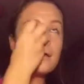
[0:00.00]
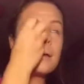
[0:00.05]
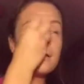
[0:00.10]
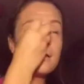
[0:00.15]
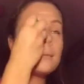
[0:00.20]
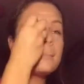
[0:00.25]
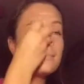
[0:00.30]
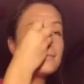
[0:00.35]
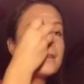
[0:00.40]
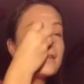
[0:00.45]

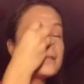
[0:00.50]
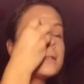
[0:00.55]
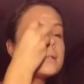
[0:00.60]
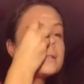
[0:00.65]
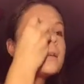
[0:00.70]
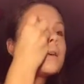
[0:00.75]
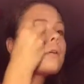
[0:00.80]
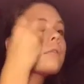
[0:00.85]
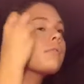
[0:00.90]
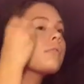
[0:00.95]
It
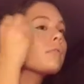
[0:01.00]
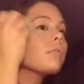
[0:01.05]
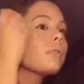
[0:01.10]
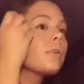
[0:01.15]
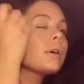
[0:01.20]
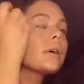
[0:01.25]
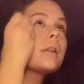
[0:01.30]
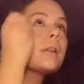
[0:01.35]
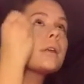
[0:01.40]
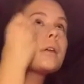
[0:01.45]
blends
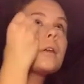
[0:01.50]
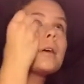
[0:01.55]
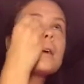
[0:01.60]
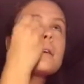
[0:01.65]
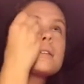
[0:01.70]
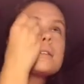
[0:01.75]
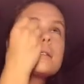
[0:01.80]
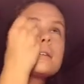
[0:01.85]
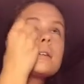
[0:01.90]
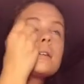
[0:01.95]
really
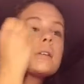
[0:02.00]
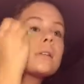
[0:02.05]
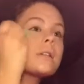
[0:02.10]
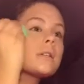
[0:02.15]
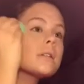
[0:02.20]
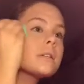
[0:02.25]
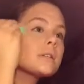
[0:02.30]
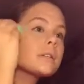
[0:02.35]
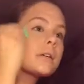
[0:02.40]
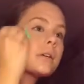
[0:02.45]
nicely into
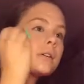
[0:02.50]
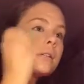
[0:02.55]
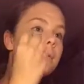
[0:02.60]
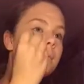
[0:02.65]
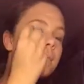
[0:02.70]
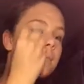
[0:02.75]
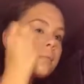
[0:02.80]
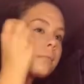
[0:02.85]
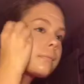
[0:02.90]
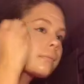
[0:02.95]
the skin.